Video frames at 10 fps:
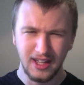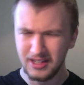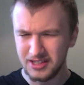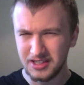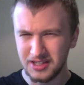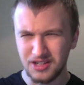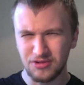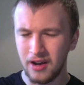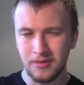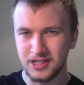This is
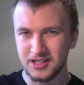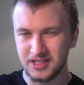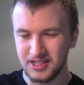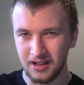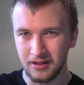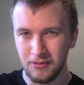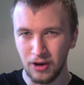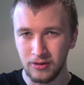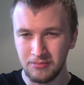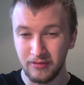described as a stealth
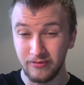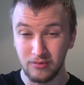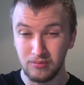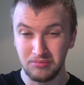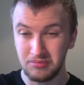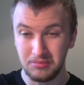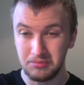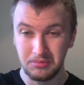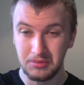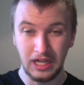mode, but from
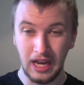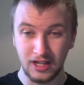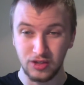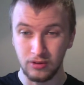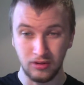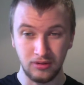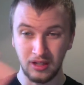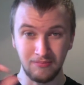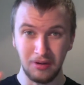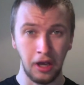the actual
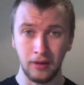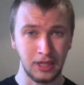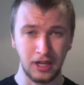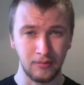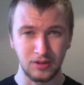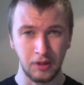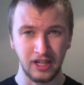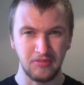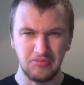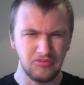blurb that comes with
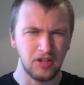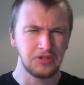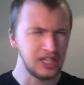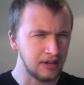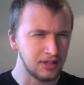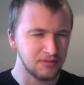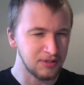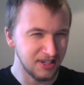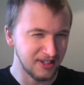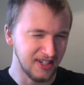it, I don't see how that's
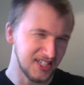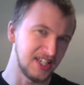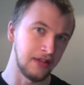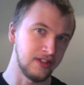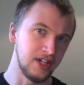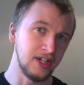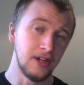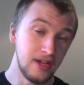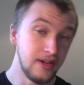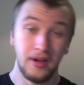particularly stealthy.
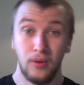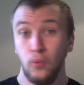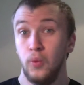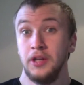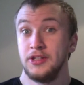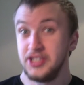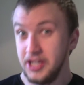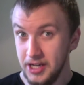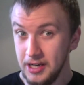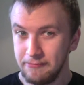We'll
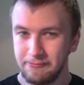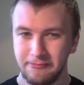see.